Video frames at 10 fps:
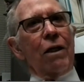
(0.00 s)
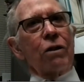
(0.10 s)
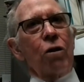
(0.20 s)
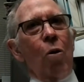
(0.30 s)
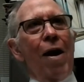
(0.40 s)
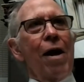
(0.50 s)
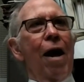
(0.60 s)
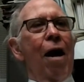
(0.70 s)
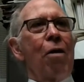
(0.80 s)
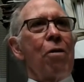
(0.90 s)
So I
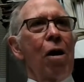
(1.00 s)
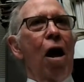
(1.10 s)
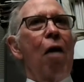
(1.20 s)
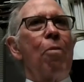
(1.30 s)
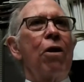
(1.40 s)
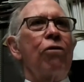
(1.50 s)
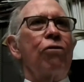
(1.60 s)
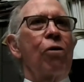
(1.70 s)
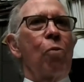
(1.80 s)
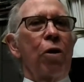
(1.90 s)
hired a
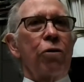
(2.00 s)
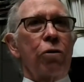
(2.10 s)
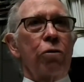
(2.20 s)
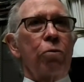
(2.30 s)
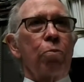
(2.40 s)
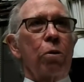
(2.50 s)
lobbyist and went to